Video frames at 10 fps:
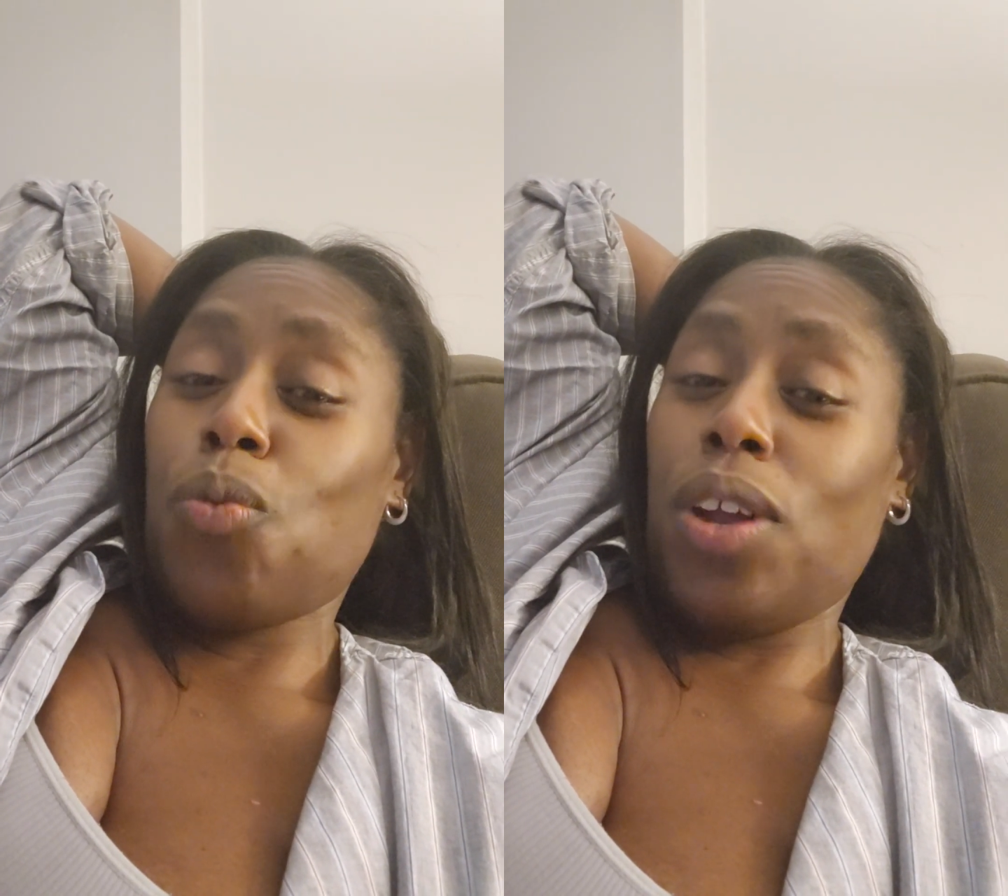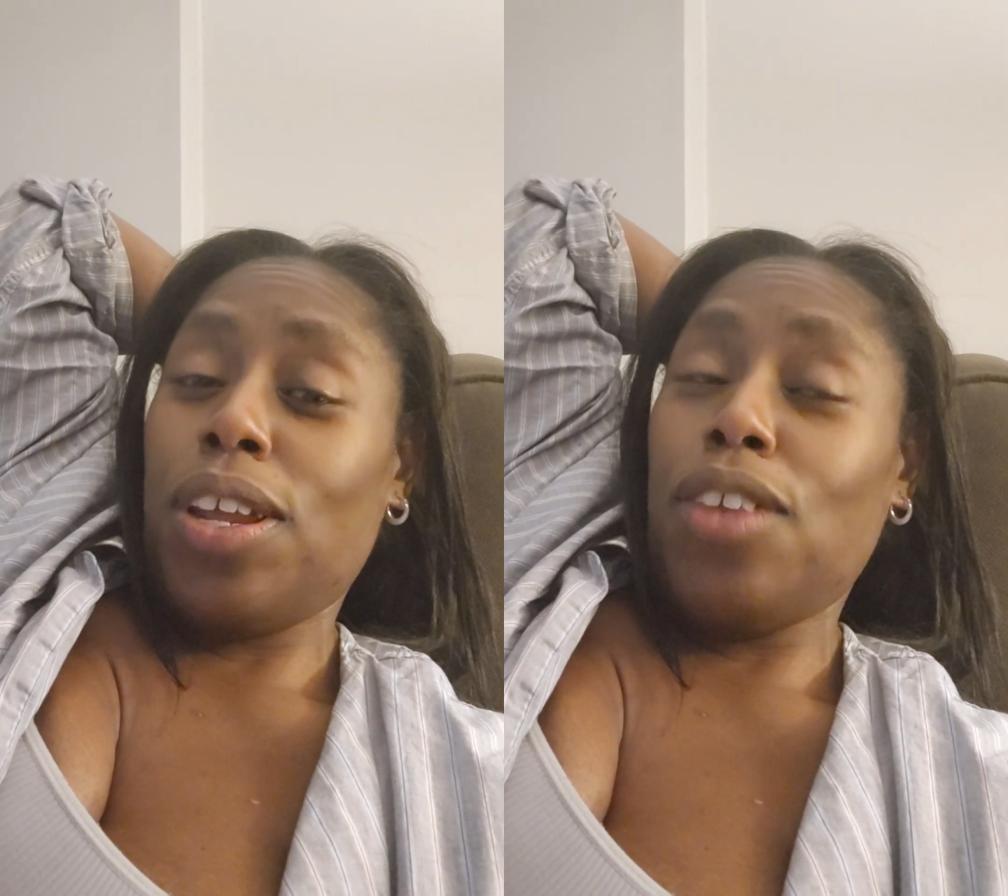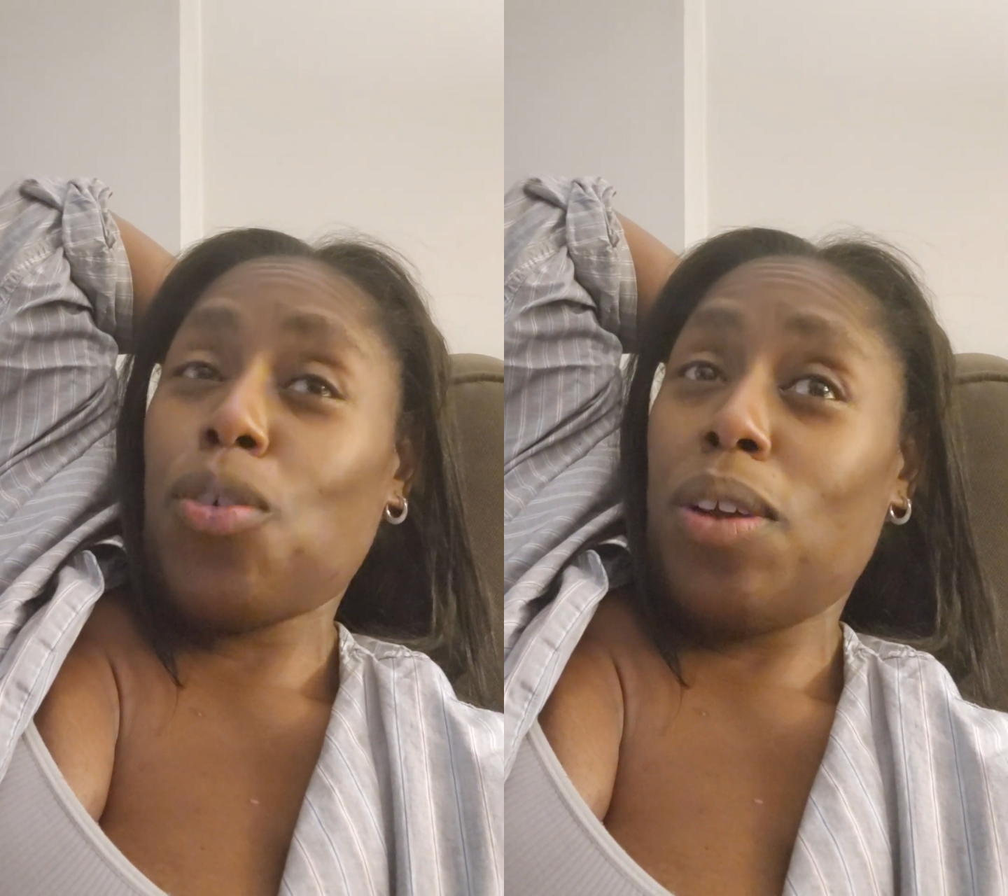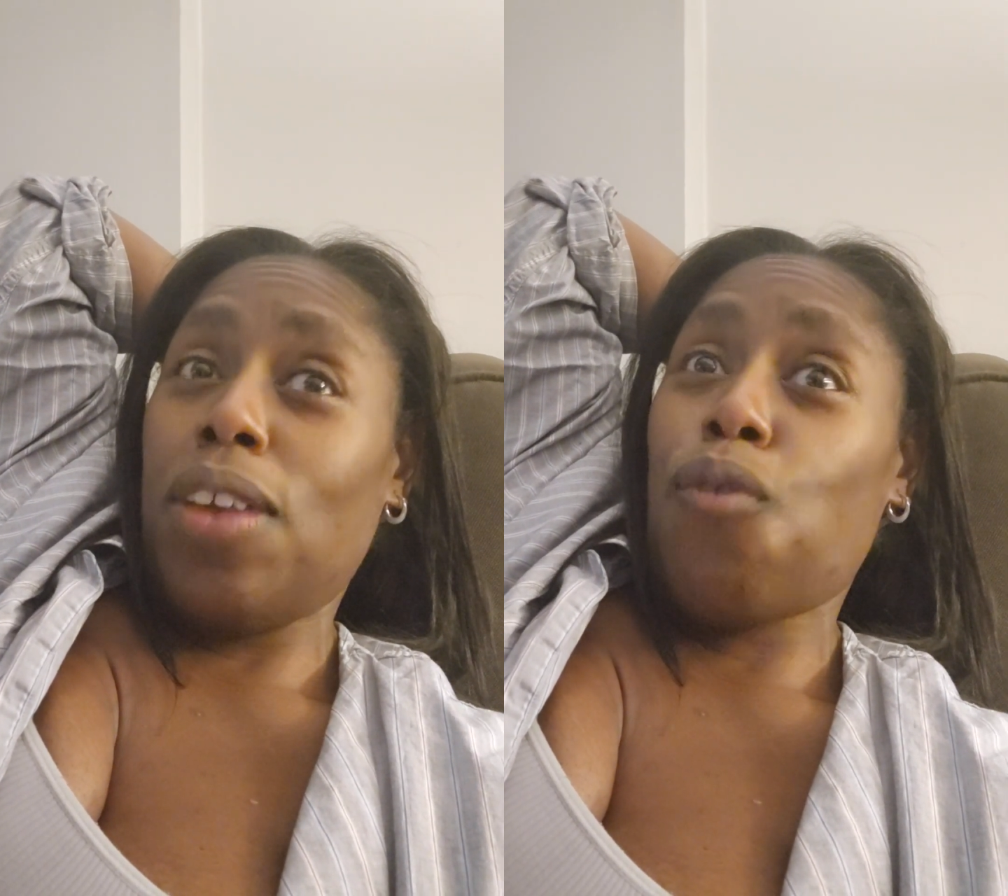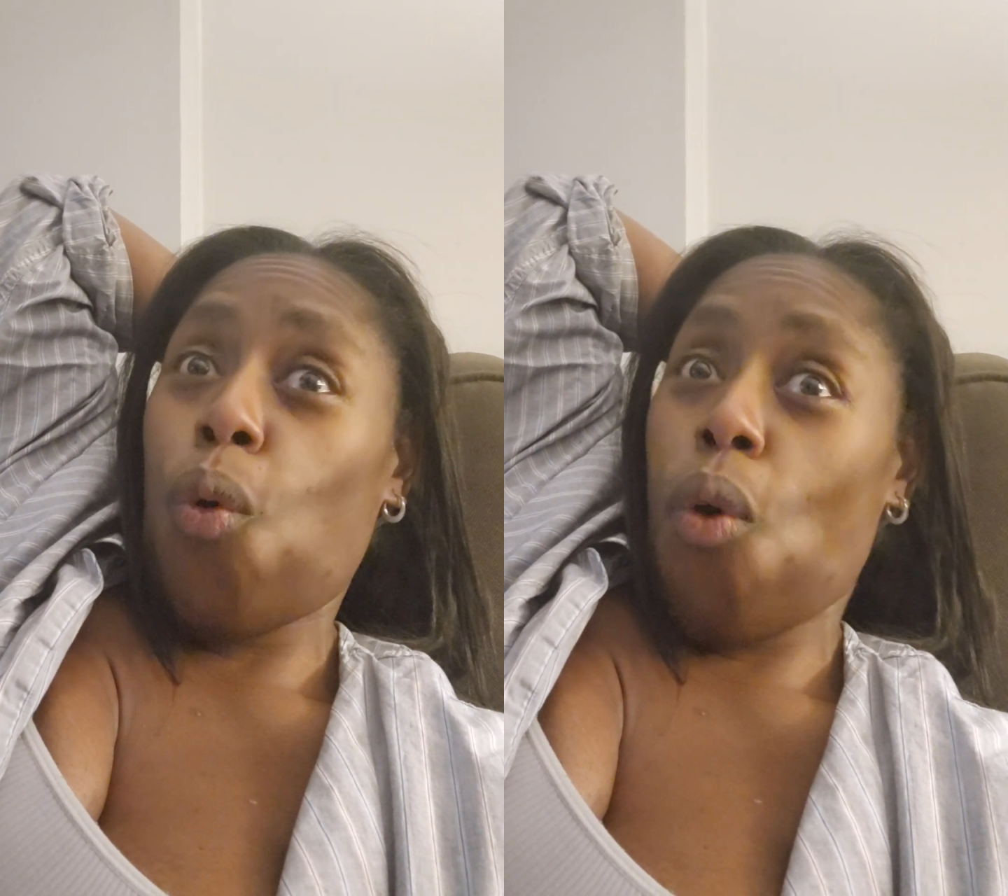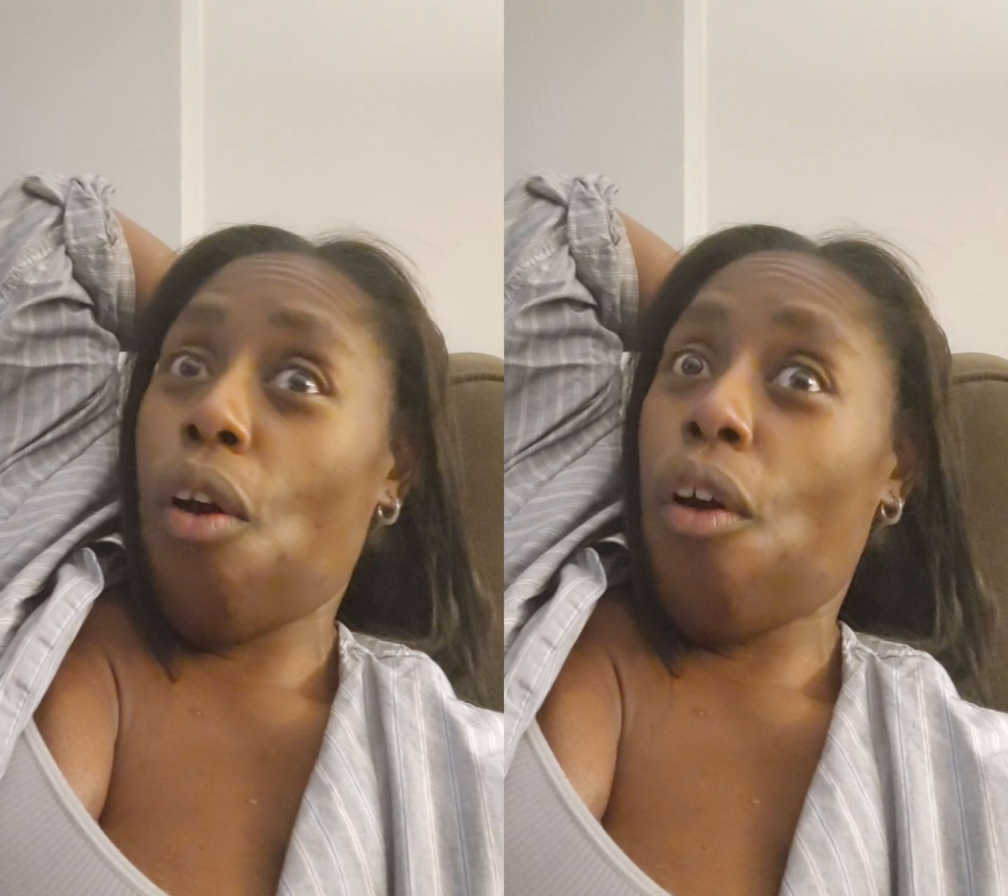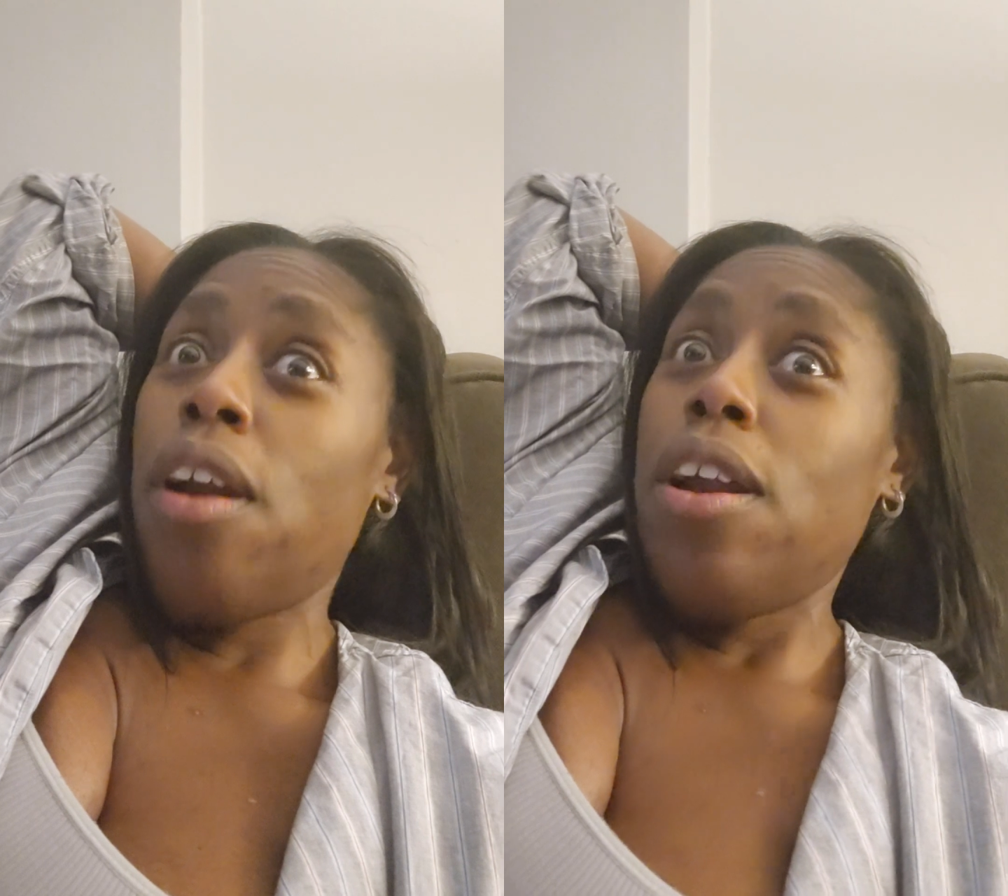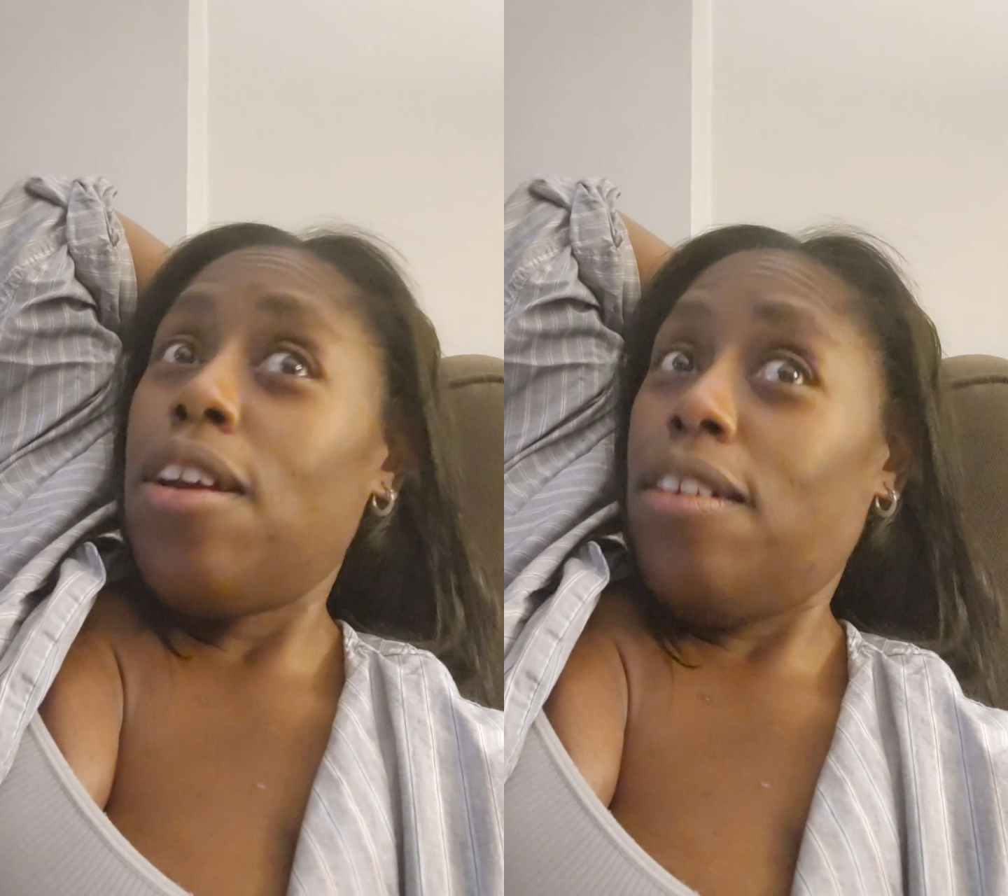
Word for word: twenty twenty four,